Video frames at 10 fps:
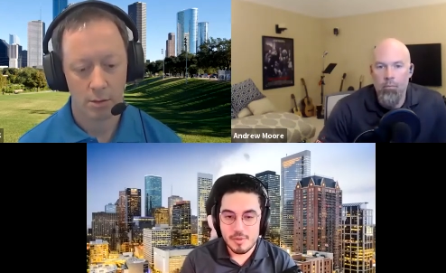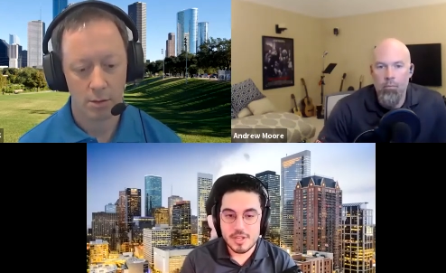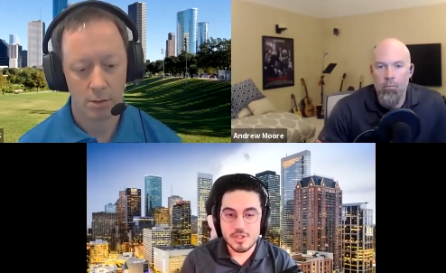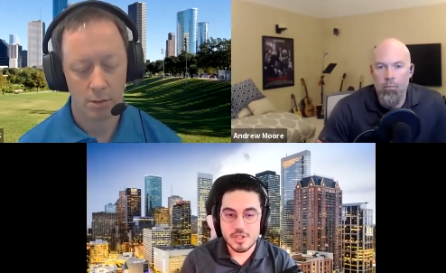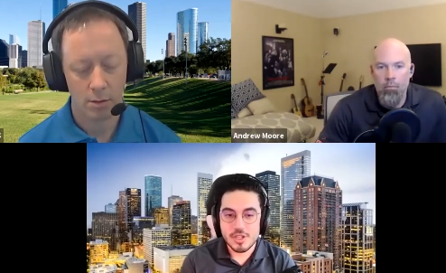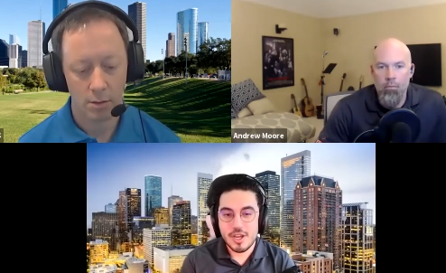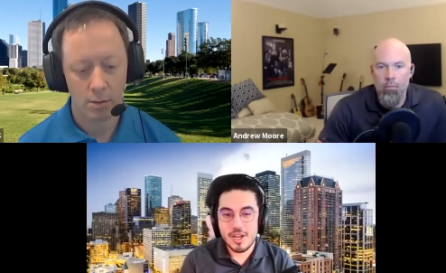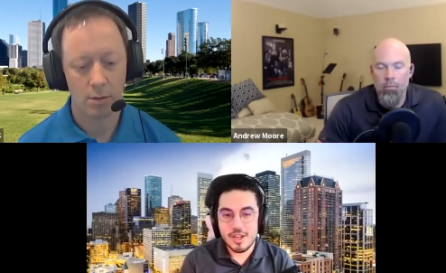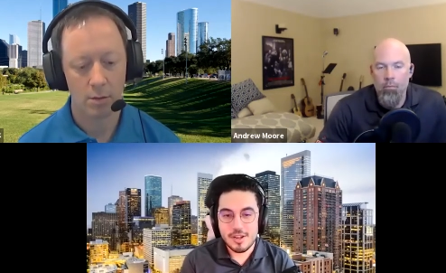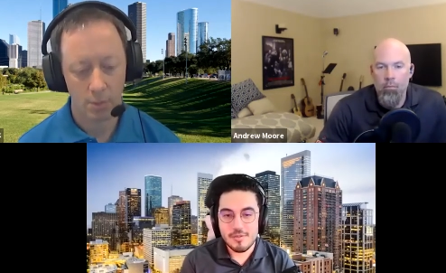Speaker 1: it's just a
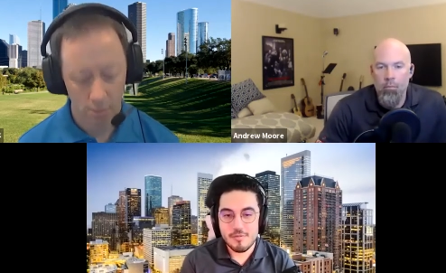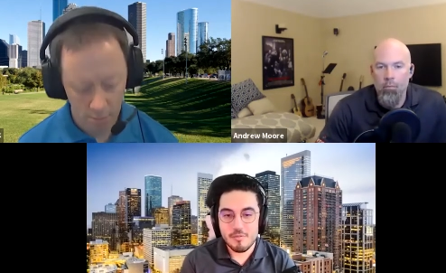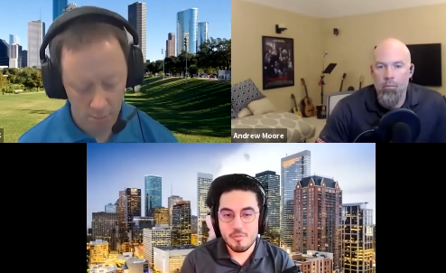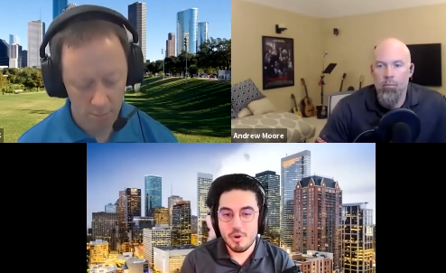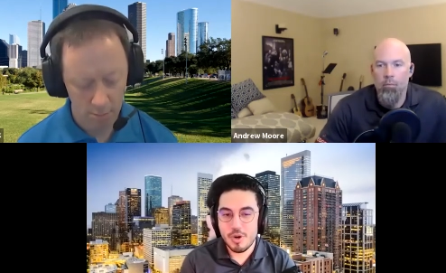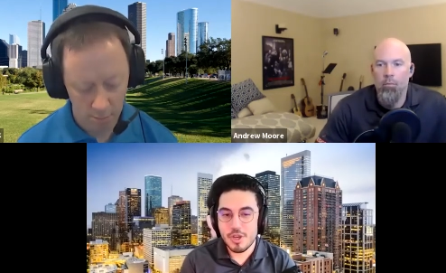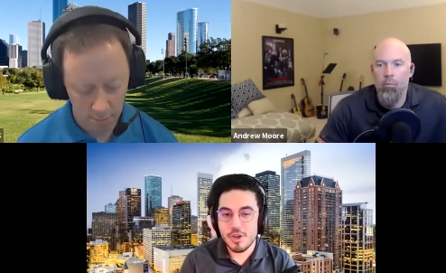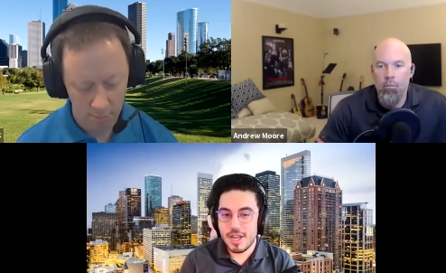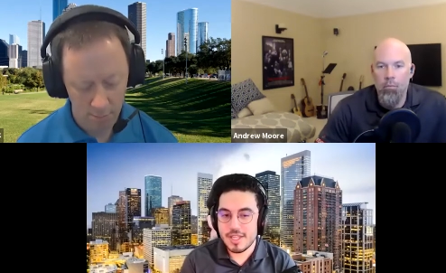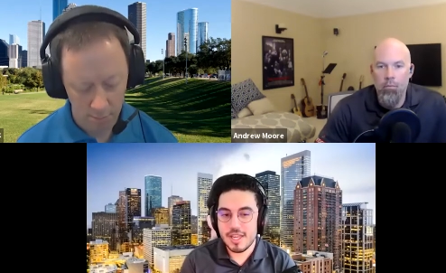uh, pretty good
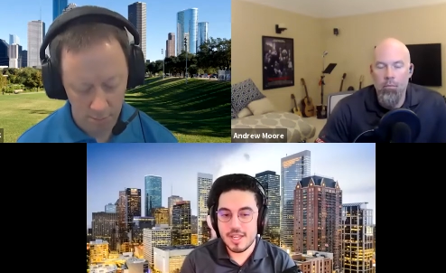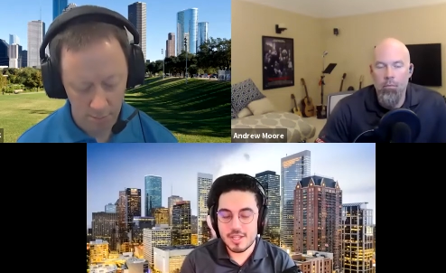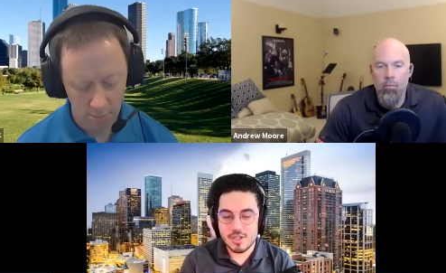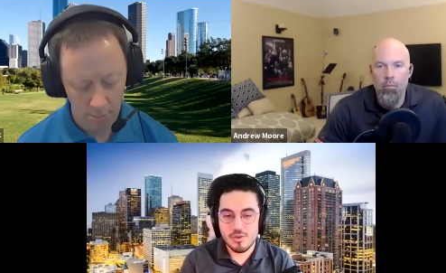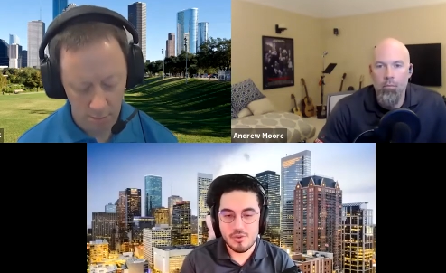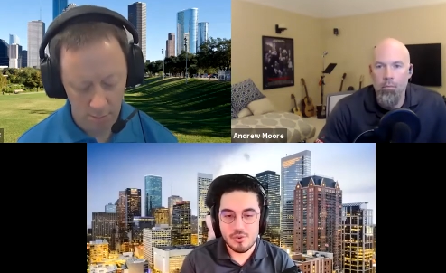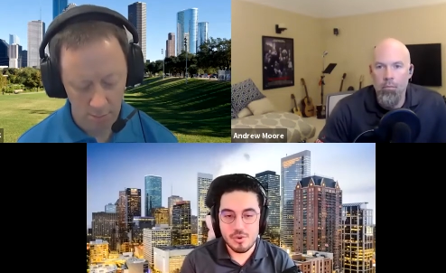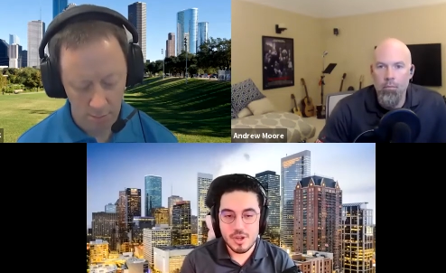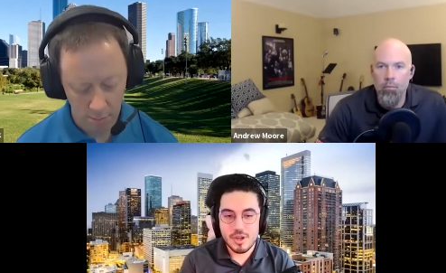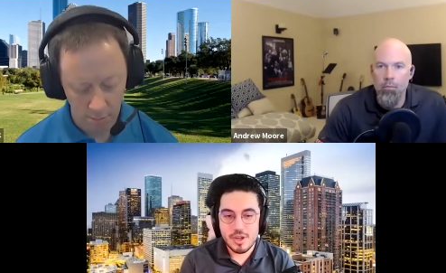idea to
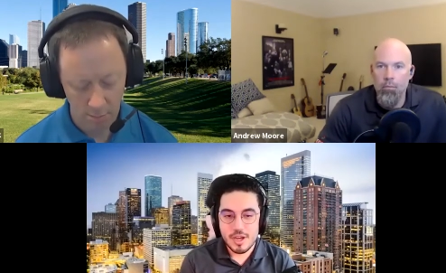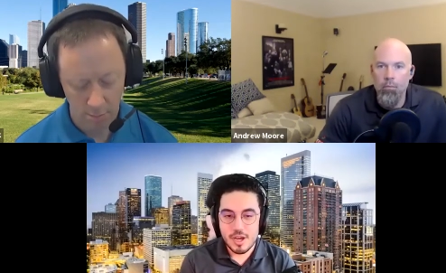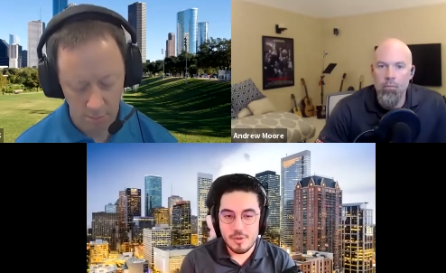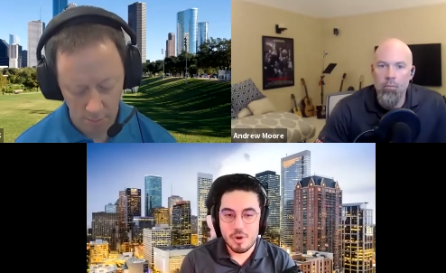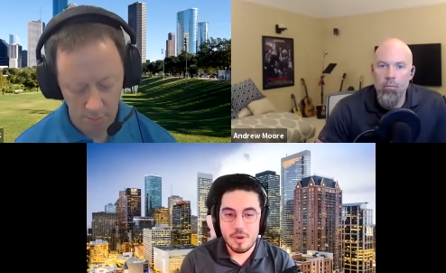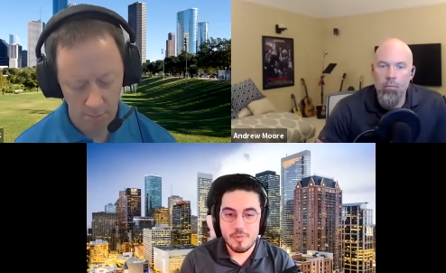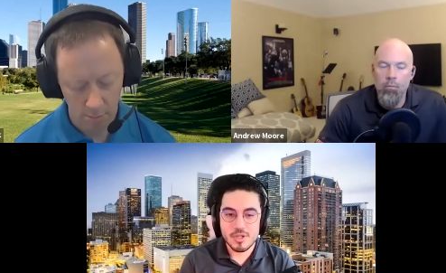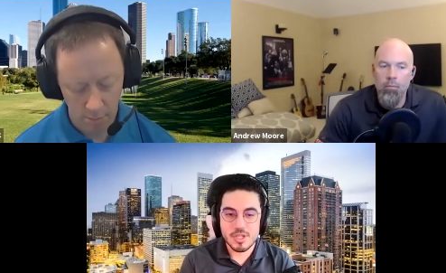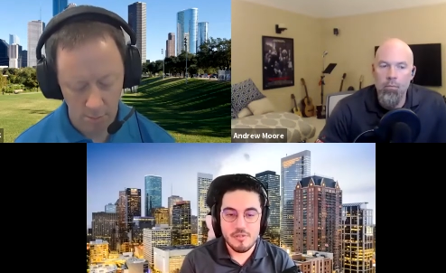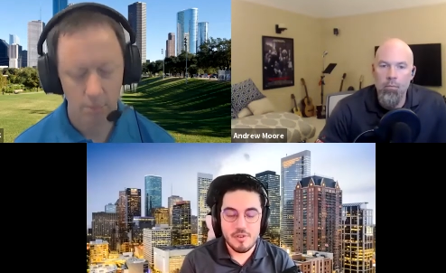um, prep
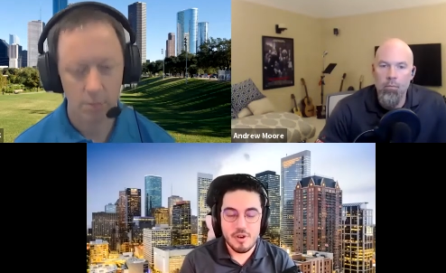yourself